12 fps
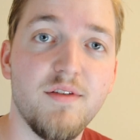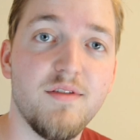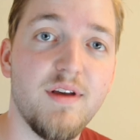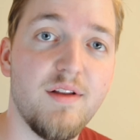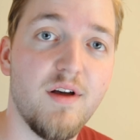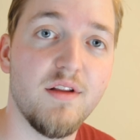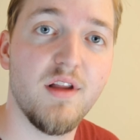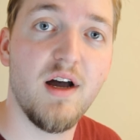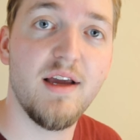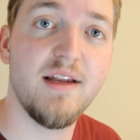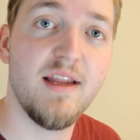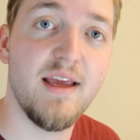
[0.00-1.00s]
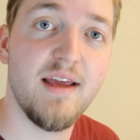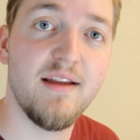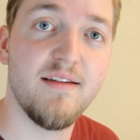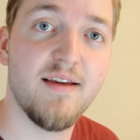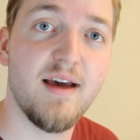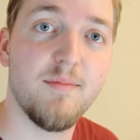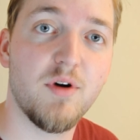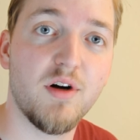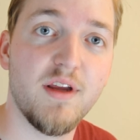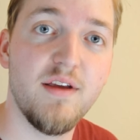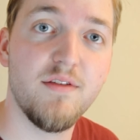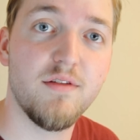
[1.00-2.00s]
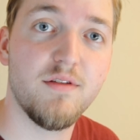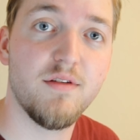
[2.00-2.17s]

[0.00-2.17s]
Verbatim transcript: to sell online and at markets.